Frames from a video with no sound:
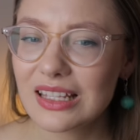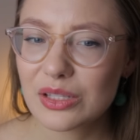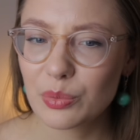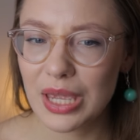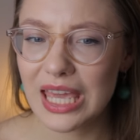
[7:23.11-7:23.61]

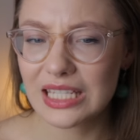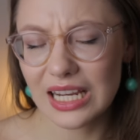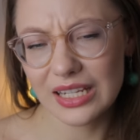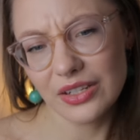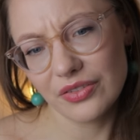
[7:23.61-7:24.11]
this weird
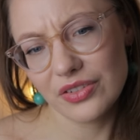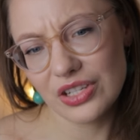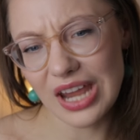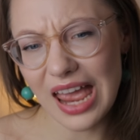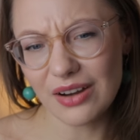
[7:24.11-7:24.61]
kind of
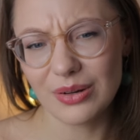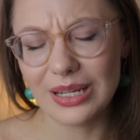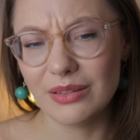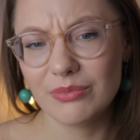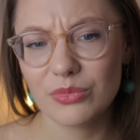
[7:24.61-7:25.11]

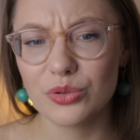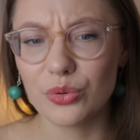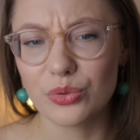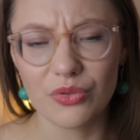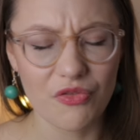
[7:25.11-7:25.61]
cherry
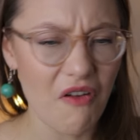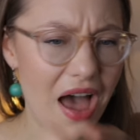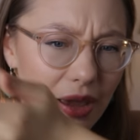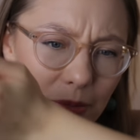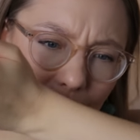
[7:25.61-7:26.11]
sort of
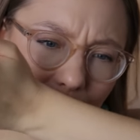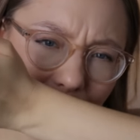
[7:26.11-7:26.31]
vibe